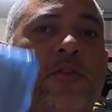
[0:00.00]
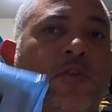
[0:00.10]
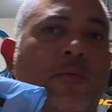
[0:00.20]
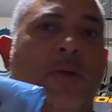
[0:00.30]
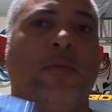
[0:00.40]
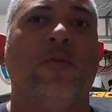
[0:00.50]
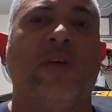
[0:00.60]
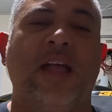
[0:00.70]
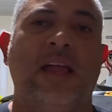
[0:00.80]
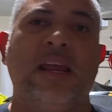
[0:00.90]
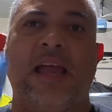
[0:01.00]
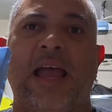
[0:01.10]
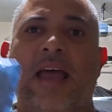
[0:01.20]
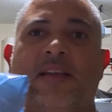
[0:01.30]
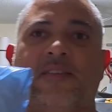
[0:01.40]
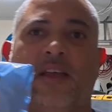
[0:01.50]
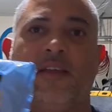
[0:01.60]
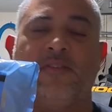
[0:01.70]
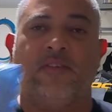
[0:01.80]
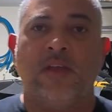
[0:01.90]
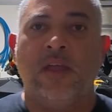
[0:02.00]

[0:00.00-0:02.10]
to remove any excess